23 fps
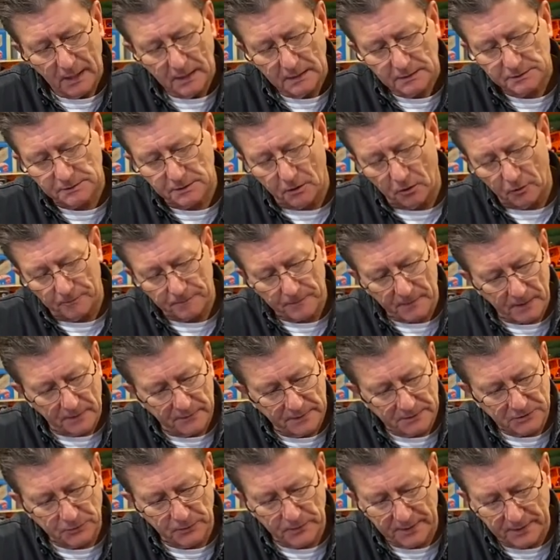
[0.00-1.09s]
So
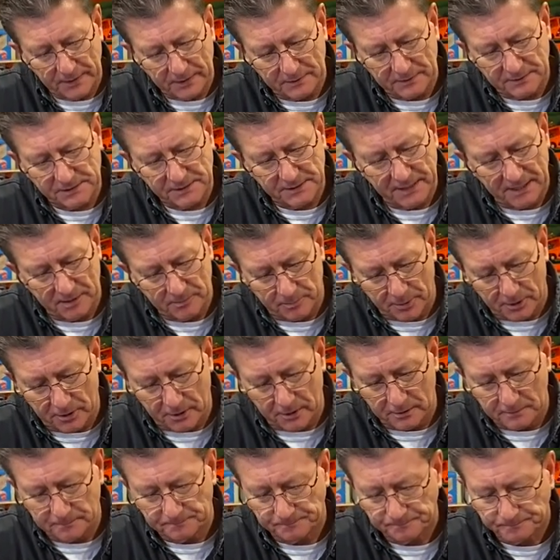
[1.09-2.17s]
this one here, the sand
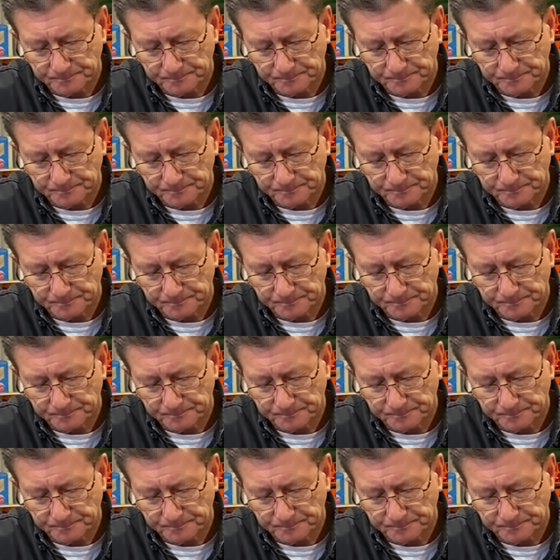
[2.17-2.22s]
burner,